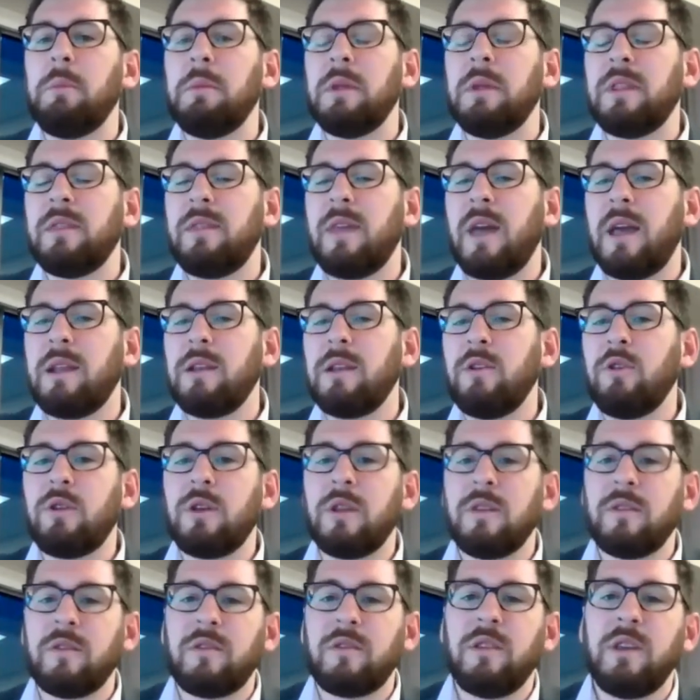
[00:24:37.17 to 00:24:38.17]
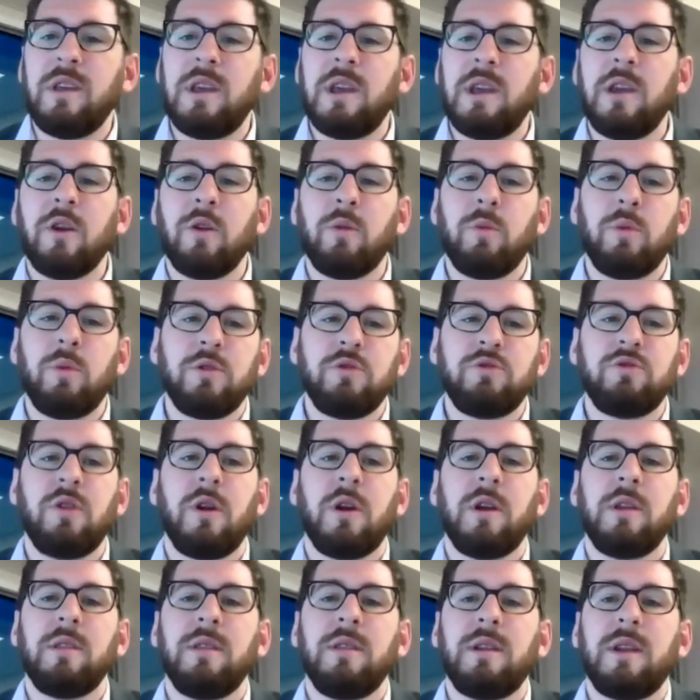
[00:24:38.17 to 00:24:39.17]
Then you can see here we're
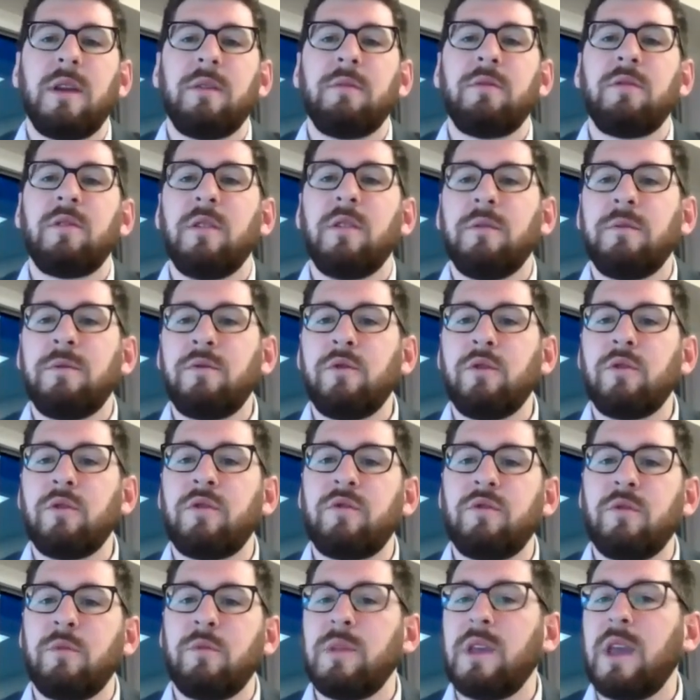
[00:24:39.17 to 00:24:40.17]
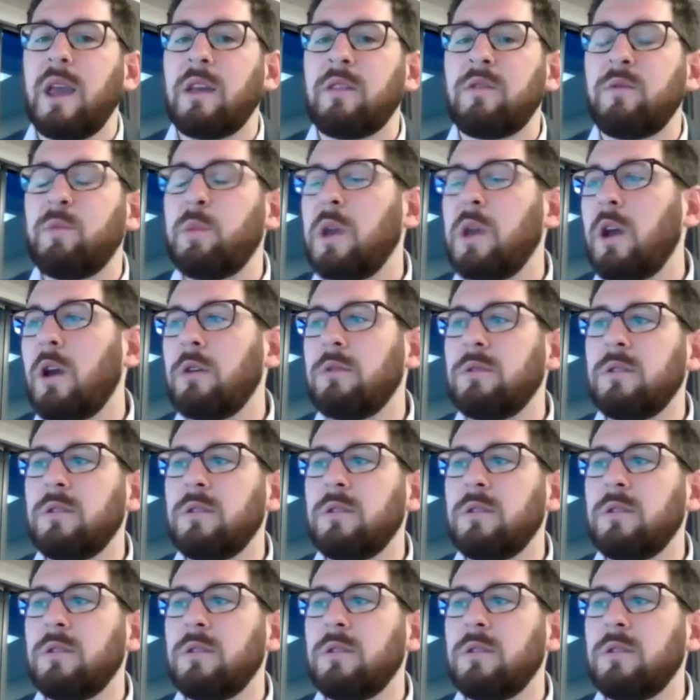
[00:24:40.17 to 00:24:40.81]
drawing the deficit first from the SBR.